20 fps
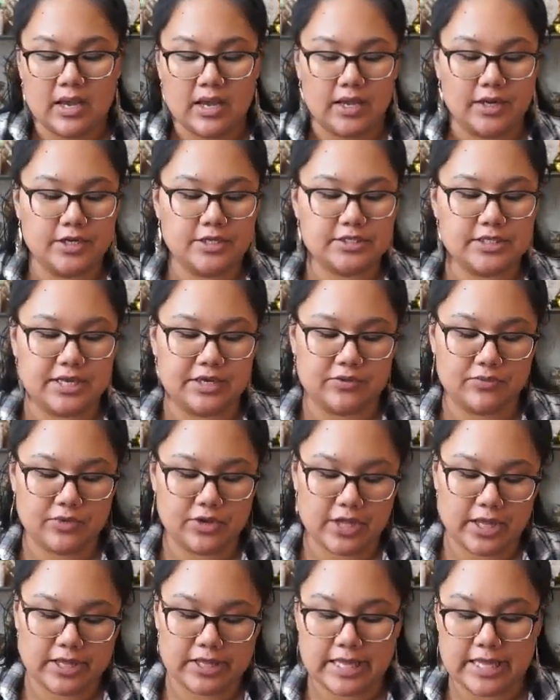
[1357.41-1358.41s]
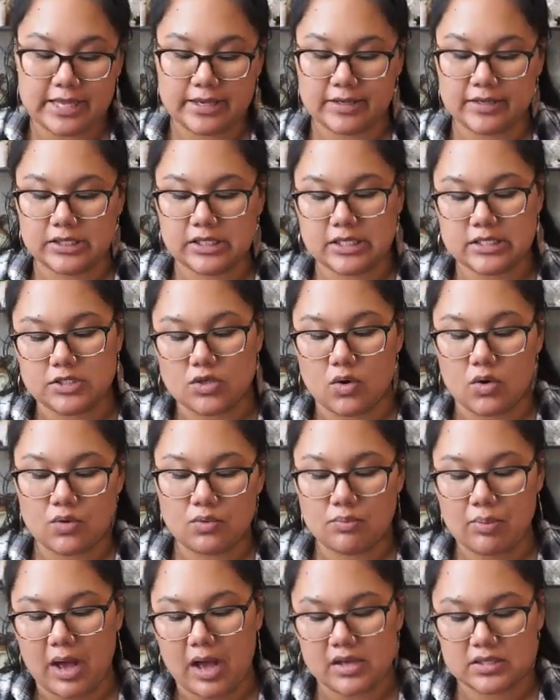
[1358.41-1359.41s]
and he's like, we had like this
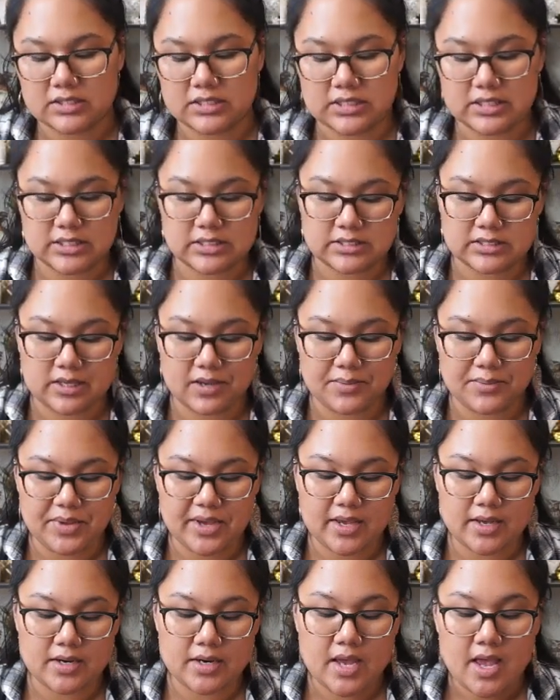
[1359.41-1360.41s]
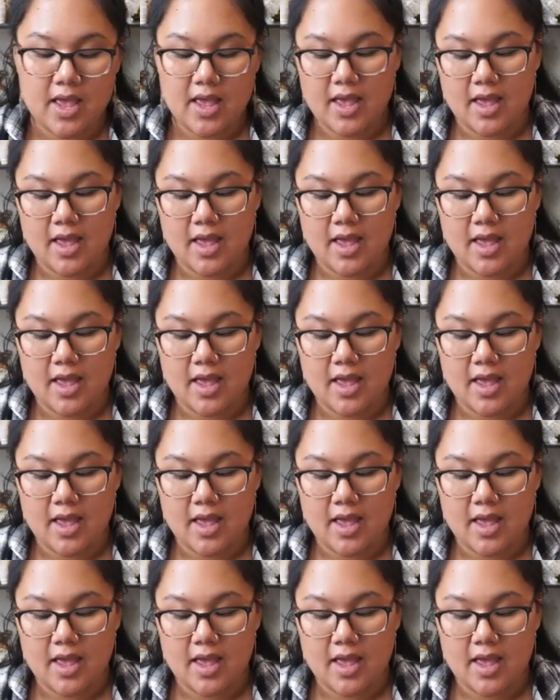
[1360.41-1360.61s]
whole box of these come in,